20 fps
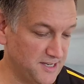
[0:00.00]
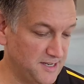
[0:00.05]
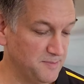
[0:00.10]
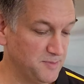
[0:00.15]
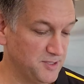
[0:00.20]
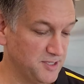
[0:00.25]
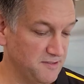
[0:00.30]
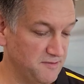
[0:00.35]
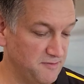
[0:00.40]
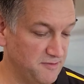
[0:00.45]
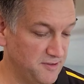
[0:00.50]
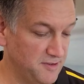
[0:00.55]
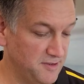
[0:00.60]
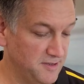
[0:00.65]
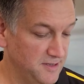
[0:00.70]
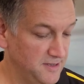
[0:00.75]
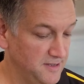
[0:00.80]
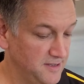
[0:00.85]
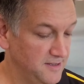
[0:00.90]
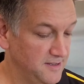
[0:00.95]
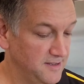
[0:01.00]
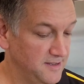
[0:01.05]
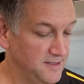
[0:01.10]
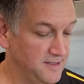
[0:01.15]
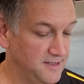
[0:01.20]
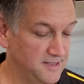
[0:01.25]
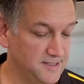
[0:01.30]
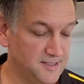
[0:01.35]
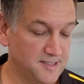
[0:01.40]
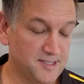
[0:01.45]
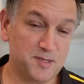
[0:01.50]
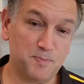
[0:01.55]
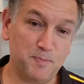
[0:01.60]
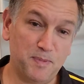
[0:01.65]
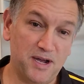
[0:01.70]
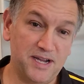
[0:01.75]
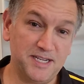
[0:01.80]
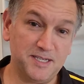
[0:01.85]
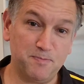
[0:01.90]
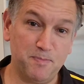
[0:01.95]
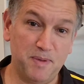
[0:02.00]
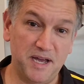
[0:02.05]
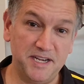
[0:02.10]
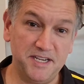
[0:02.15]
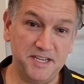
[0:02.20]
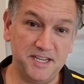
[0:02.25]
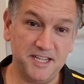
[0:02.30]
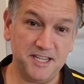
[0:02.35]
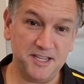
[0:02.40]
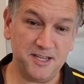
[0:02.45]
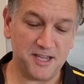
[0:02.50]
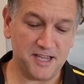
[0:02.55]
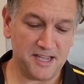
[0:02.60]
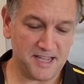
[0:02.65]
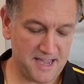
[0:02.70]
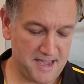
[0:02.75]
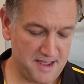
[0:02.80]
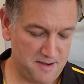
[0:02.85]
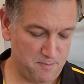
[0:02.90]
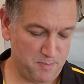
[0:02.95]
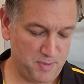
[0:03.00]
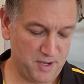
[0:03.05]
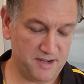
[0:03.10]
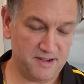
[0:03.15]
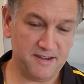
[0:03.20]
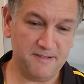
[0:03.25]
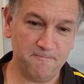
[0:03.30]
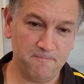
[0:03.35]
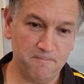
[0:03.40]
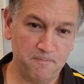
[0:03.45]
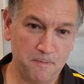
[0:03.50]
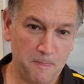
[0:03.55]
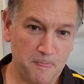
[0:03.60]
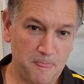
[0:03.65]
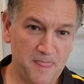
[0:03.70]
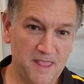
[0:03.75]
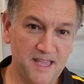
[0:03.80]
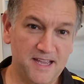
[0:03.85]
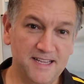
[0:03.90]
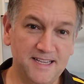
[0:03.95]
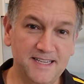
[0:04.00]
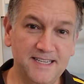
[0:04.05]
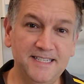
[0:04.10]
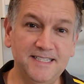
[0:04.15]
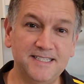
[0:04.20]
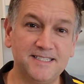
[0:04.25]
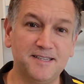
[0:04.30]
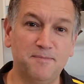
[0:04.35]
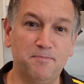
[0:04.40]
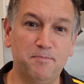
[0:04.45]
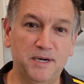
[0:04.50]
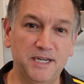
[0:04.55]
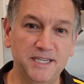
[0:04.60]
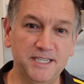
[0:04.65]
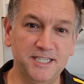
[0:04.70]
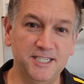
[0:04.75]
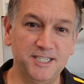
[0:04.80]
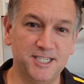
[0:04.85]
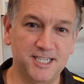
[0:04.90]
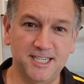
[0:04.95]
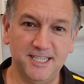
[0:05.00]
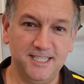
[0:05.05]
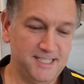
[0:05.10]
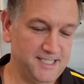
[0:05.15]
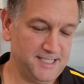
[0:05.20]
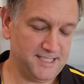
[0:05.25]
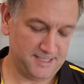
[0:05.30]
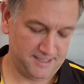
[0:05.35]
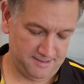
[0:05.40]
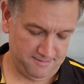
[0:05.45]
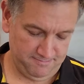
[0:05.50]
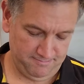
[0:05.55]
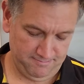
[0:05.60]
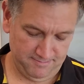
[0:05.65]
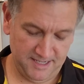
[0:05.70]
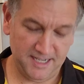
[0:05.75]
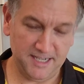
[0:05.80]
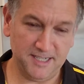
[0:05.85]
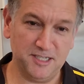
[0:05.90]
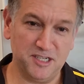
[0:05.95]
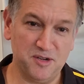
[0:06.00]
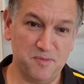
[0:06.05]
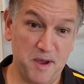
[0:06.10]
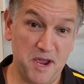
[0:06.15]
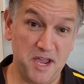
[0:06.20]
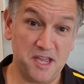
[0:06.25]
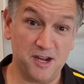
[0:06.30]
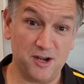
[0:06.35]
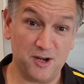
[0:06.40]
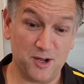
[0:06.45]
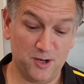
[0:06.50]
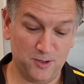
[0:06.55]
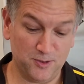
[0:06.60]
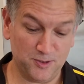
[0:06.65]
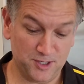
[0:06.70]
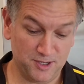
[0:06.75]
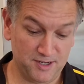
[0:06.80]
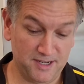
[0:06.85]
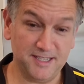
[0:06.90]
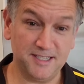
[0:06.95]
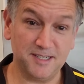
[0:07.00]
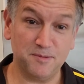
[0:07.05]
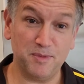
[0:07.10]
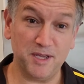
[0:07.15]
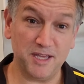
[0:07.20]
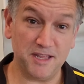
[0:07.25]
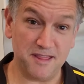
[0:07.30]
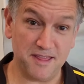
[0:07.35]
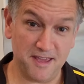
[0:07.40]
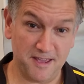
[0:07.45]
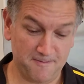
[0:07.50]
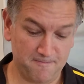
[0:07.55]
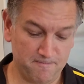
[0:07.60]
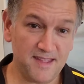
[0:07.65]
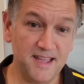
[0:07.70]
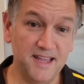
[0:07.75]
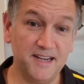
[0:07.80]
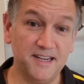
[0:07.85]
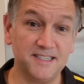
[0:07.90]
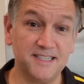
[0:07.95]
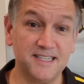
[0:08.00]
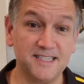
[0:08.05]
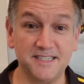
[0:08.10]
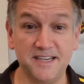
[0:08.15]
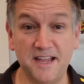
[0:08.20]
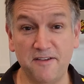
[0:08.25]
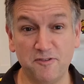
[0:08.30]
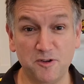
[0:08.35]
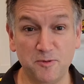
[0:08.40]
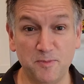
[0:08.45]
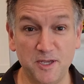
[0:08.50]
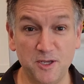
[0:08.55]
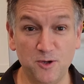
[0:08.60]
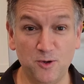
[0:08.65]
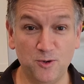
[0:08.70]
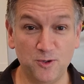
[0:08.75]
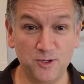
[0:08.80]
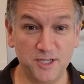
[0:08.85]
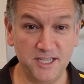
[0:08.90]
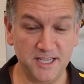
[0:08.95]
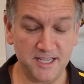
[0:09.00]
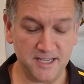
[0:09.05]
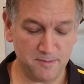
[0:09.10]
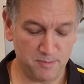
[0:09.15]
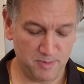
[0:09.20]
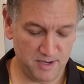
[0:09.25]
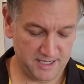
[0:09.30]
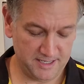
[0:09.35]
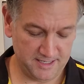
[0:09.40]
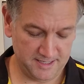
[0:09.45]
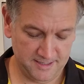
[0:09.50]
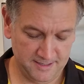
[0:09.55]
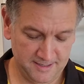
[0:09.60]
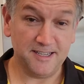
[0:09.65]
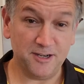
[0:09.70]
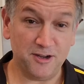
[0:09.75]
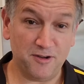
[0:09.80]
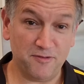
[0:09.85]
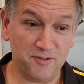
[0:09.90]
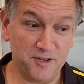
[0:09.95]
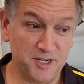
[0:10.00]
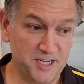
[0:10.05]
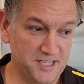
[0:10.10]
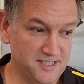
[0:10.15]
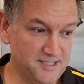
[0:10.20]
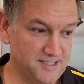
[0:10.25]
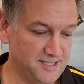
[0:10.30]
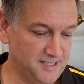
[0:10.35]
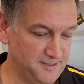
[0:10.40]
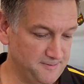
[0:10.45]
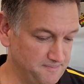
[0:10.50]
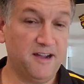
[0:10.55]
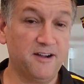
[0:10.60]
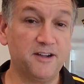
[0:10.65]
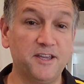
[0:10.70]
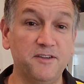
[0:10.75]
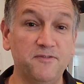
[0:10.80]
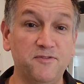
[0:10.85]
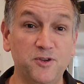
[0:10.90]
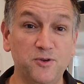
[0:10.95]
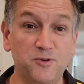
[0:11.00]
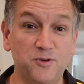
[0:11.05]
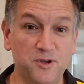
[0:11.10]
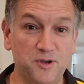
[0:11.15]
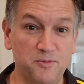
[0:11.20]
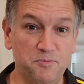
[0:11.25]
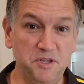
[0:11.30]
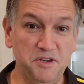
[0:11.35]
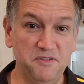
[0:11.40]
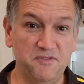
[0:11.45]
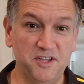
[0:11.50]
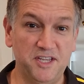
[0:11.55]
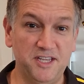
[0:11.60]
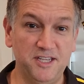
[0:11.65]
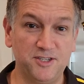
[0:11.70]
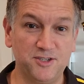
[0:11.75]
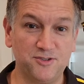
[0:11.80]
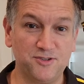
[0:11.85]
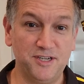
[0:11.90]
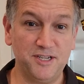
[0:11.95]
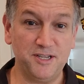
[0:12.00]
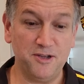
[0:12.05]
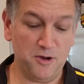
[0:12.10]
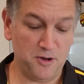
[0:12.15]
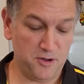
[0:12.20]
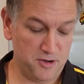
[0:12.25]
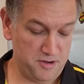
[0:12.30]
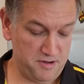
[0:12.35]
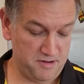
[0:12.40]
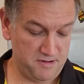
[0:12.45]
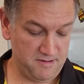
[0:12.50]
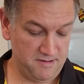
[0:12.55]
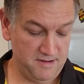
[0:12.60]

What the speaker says: types of spice bun that you can get, but Easter bun and cheese in Jamaican culture is a big thing, and it doesn't have to be all year, but it often is. I'll give you a bit of a history on